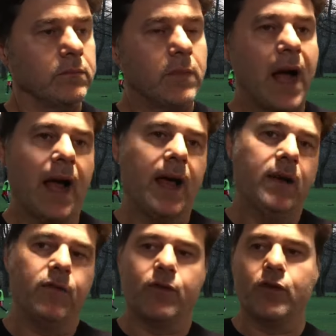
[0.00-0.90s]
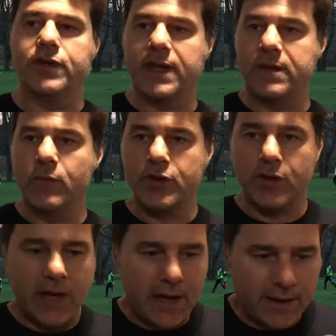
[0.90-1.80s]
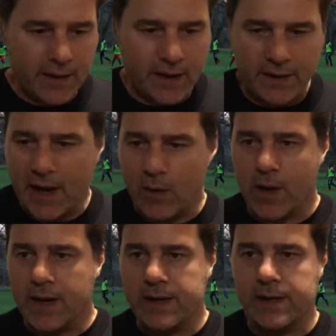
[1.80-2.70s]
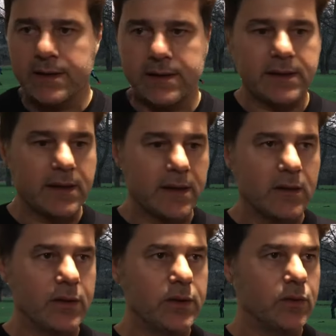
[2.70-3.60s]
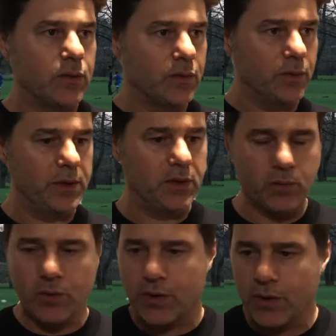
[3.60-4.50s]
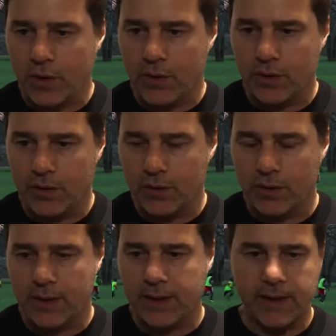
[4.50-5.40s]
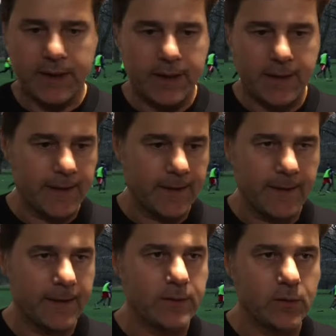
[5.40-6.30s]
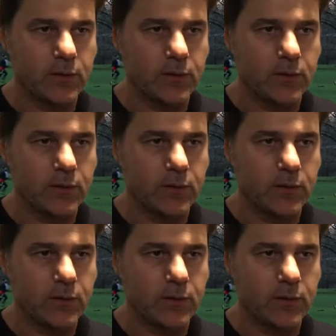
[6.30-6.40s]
Bah, of course, that the emotions are there now, and it's going to be tomorrow and to